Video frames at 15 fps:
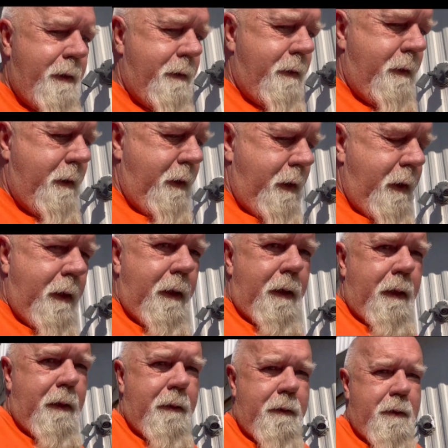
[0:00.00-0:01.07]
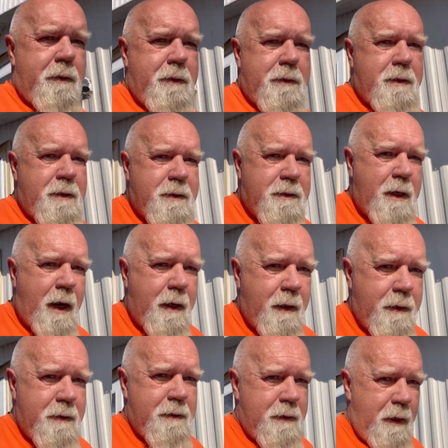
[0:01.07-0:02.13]
And they're just as
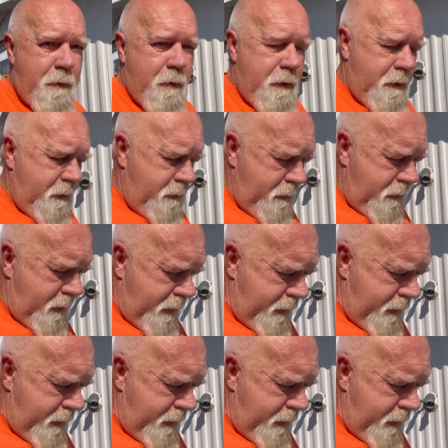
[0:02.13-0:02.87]
solid as they were the day